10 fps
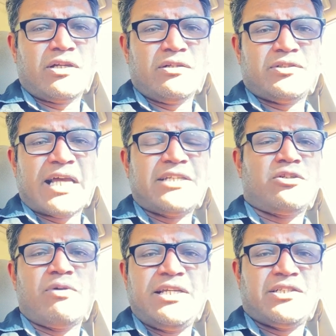
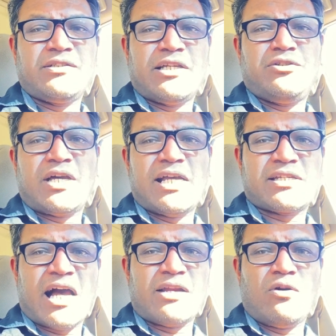saturation that you guys
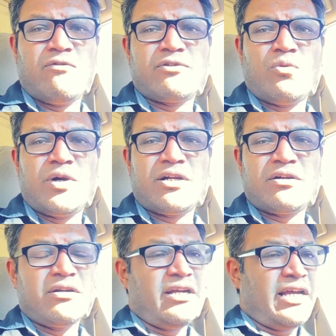got over the
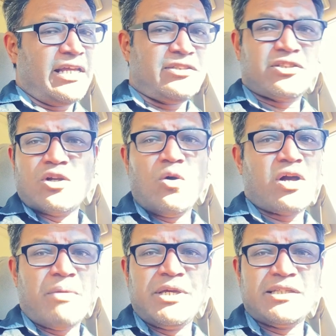winter and snow
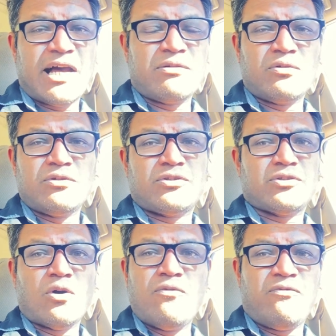coming down
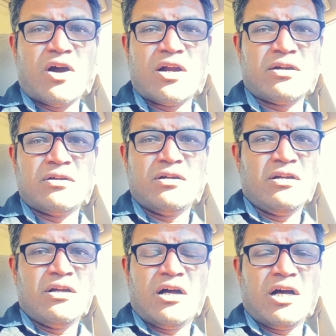so far
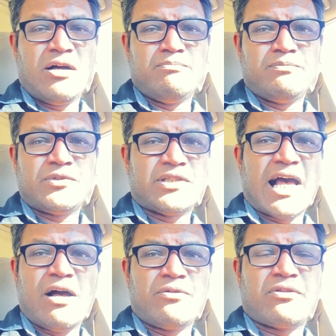
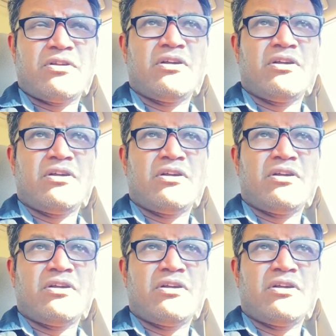south,